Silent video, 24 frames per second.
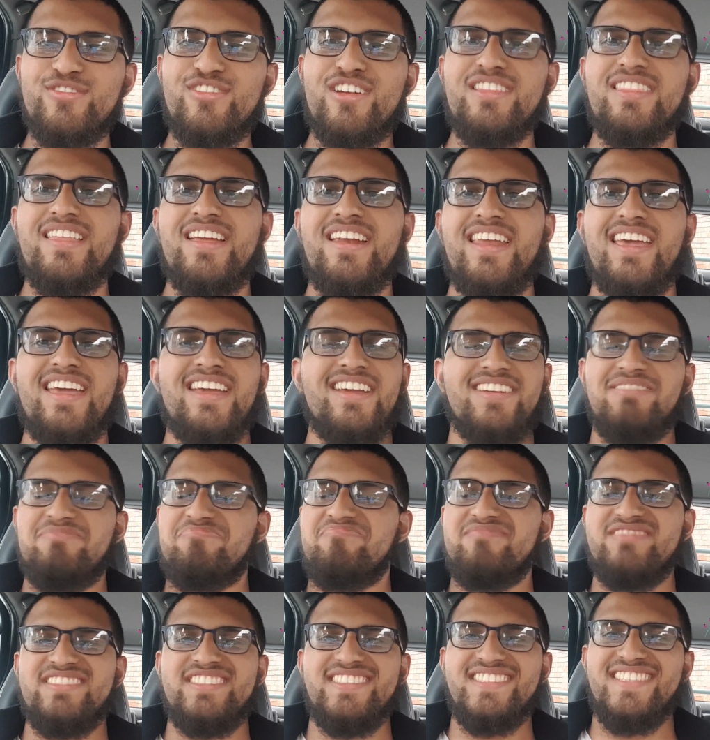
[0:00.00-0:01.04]
around their neck.
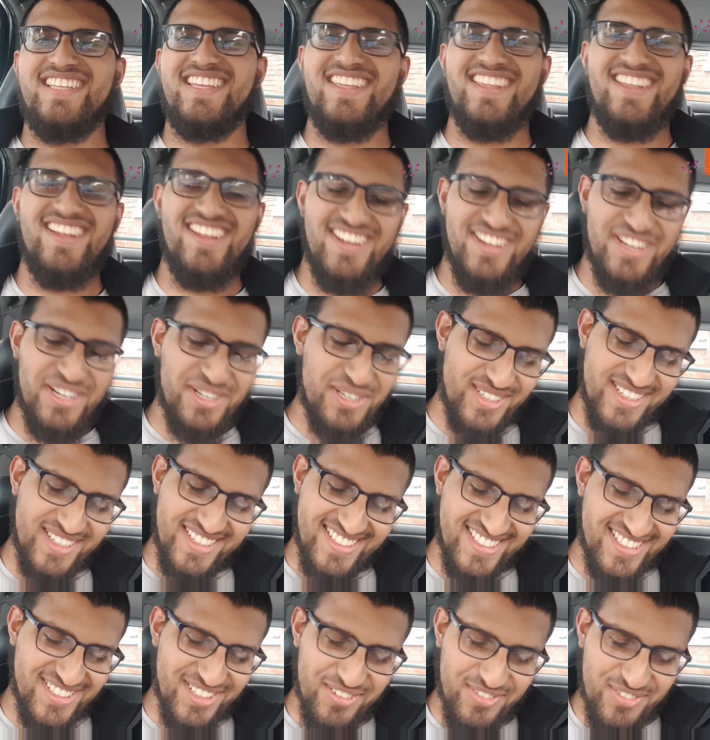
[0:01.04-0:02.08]
I don't know.
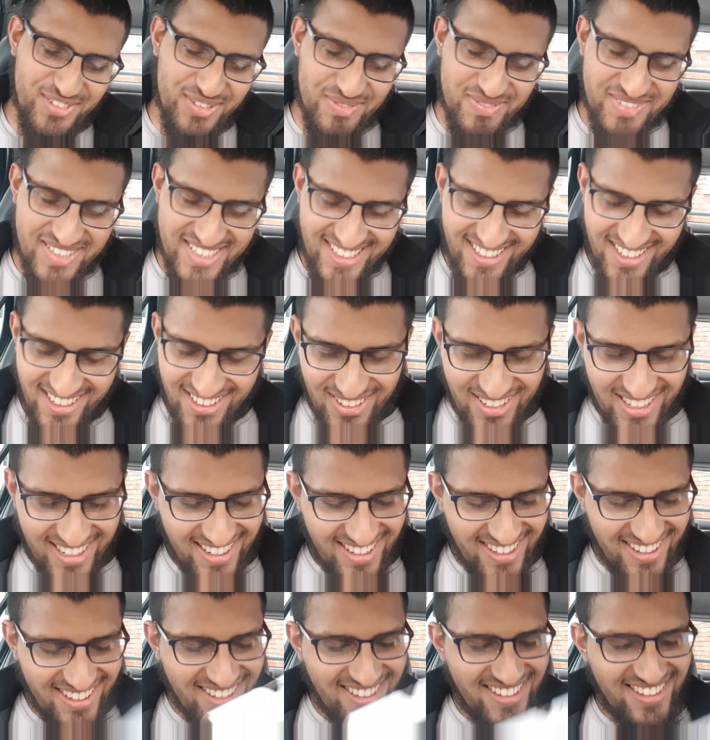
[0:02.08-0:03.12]
It's not for me. I don't
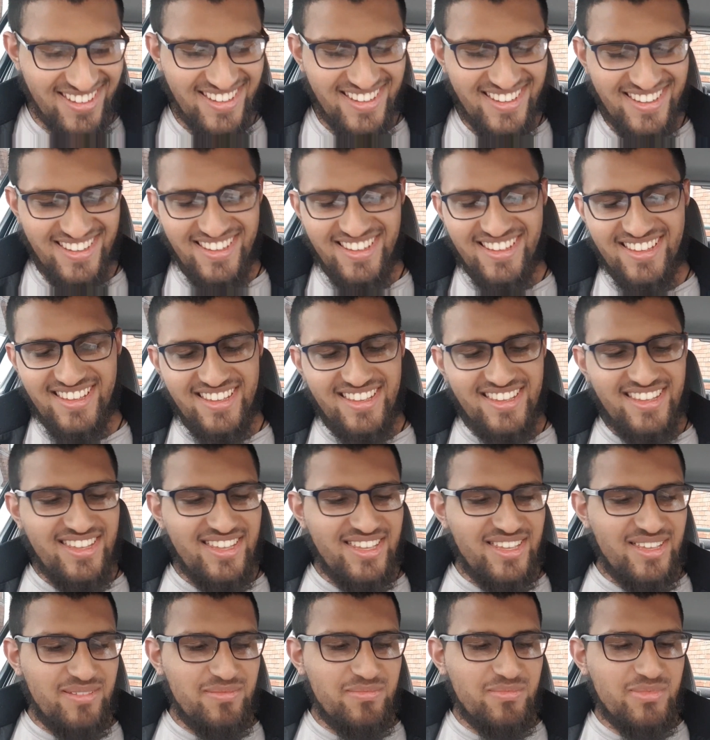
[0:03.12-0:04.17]
like it.
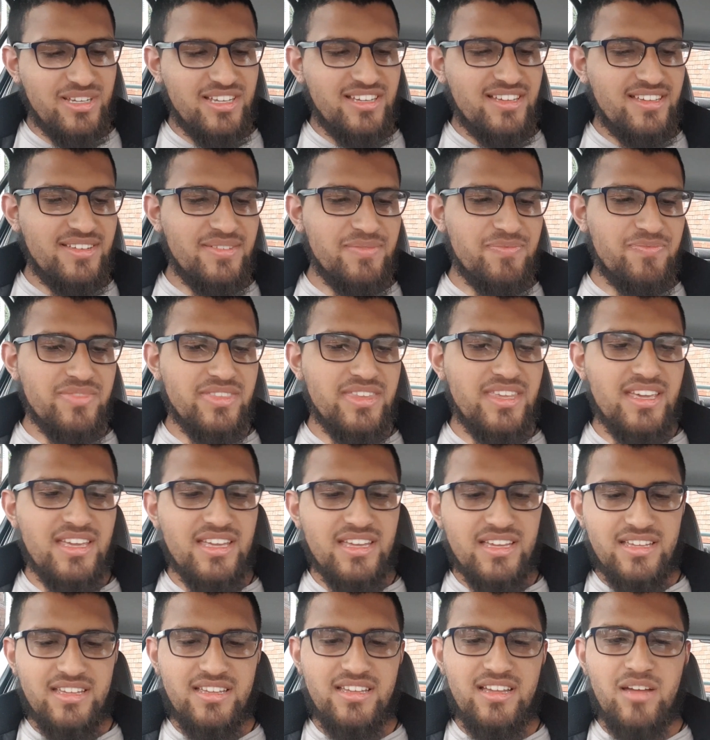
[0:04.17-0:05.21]
But yeah,
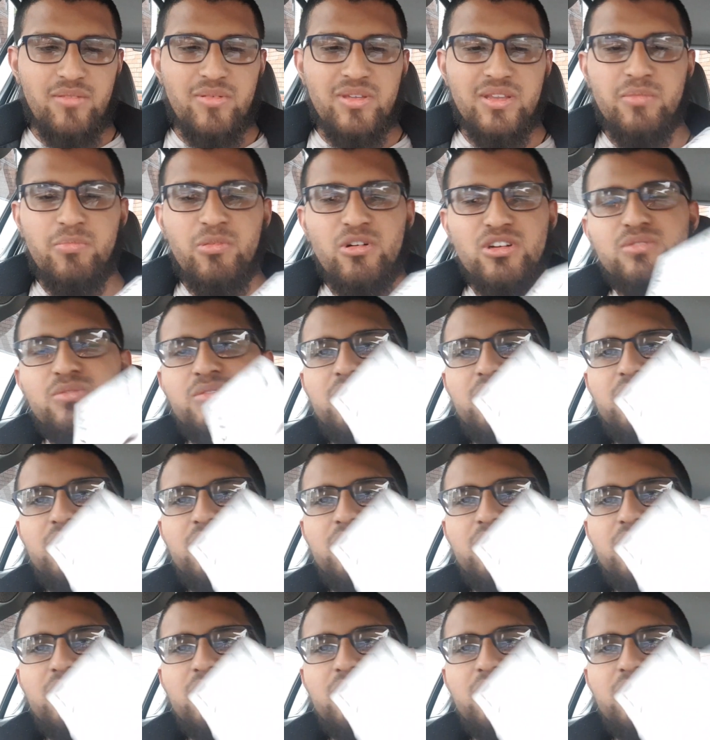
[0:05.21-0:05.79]
I mean, the box